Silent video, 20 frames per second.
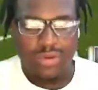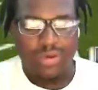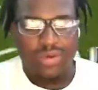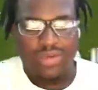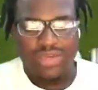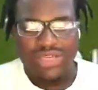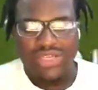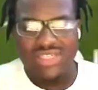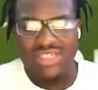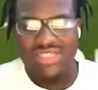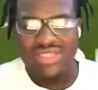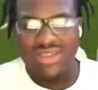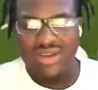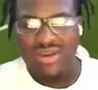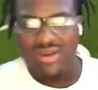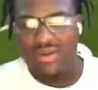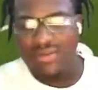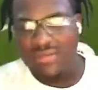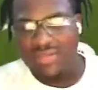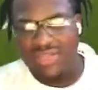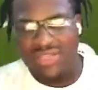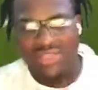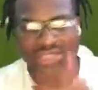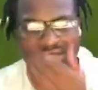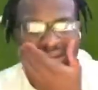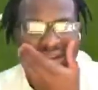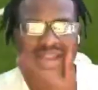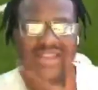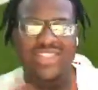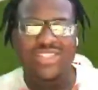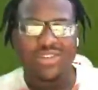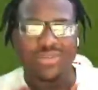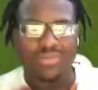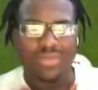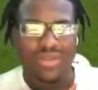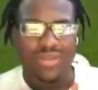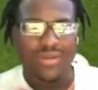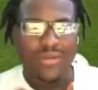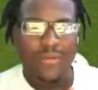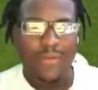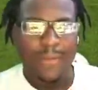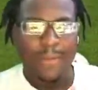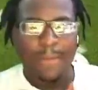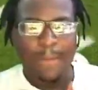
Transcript: Come on. Easy stop. Easy stop. That's on me.